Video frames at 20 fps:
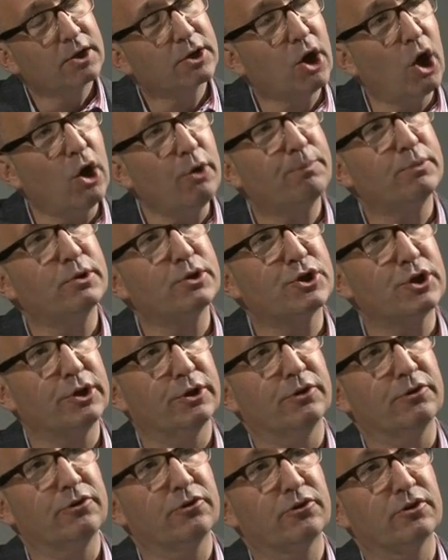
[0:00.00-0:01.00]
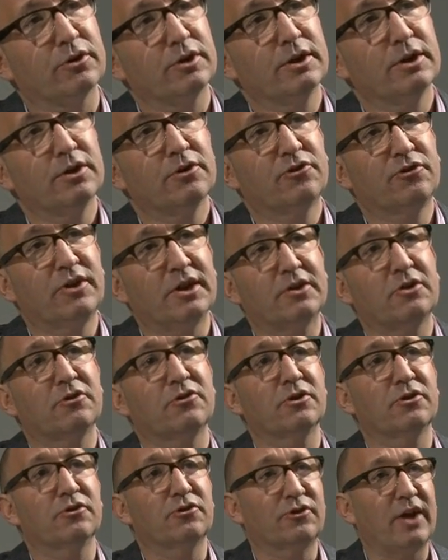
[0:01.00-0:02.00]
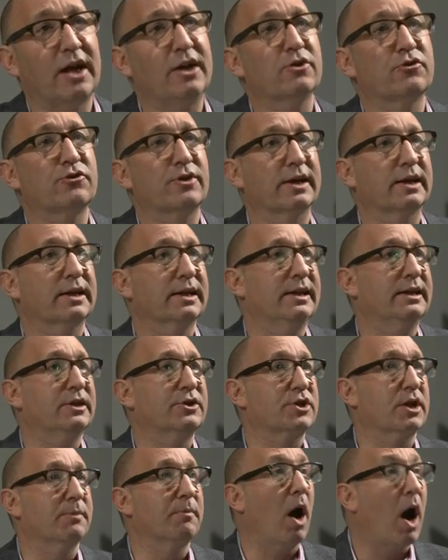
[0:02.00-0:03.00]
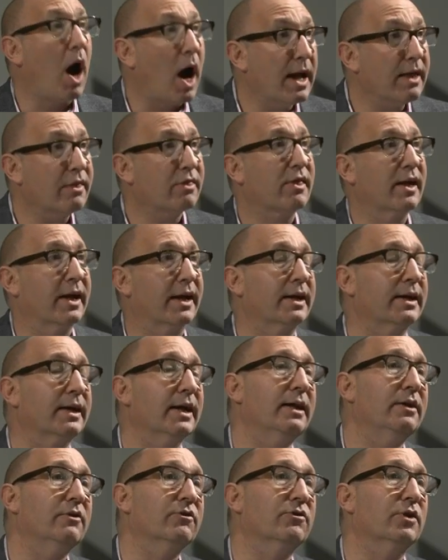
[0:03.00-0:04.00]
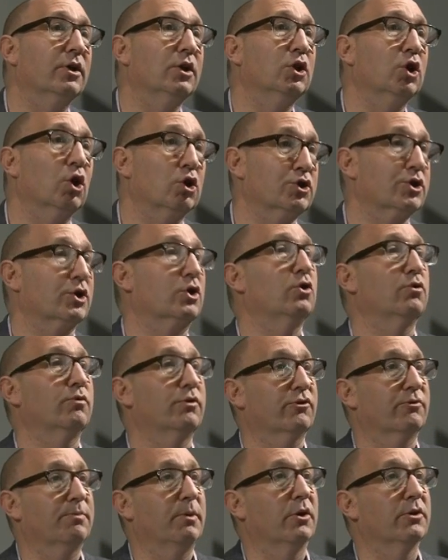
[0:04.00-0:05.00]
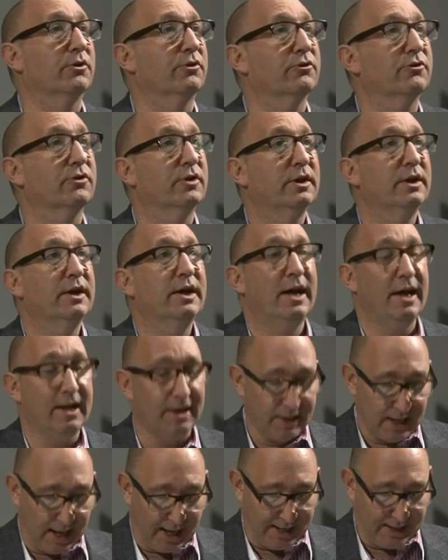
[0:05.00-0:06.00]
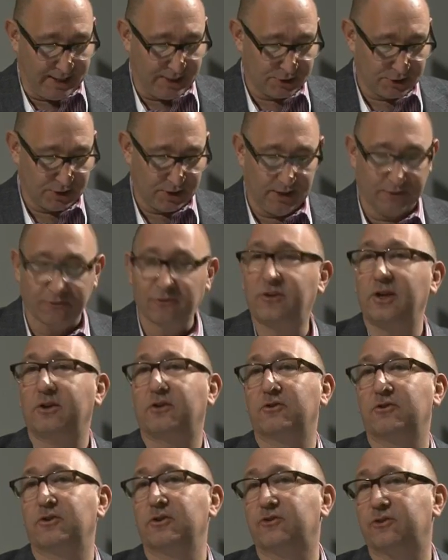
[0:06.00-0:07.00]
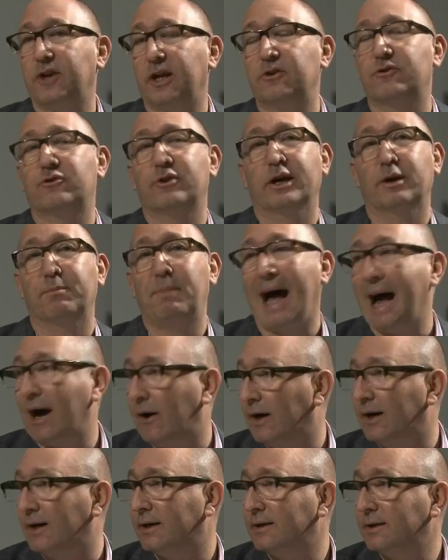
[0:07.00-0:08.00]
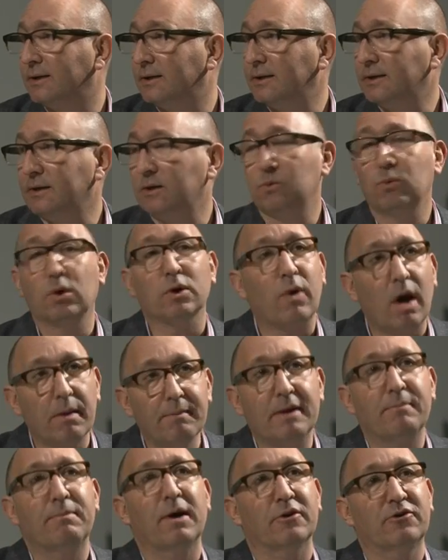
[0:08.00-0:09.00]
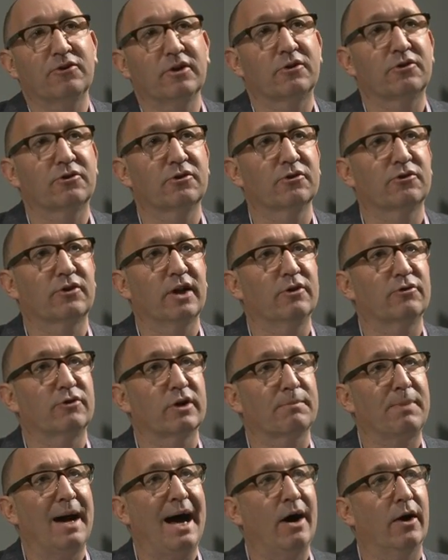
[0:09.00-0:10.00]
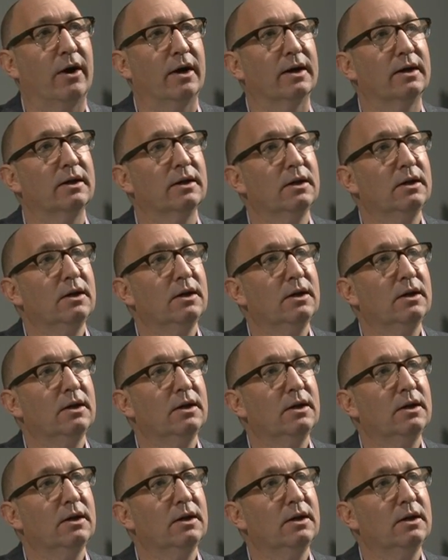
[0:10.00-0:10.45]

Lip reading: Co-produced citizen-centric leadership, I think, is the logical response in an age of citizen-centric power. What do I mean by citizen-centric power?